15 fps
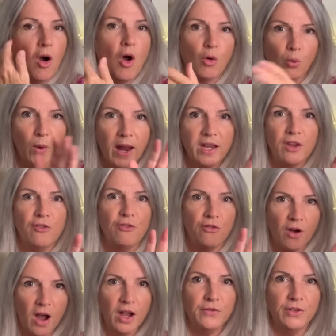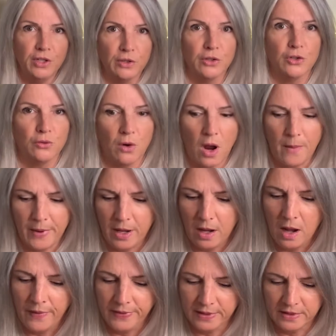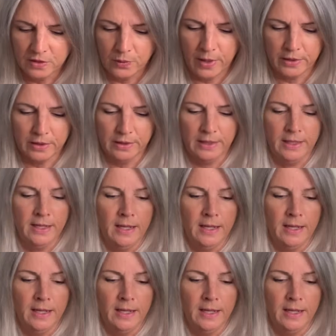already 5-year drama on this sweater.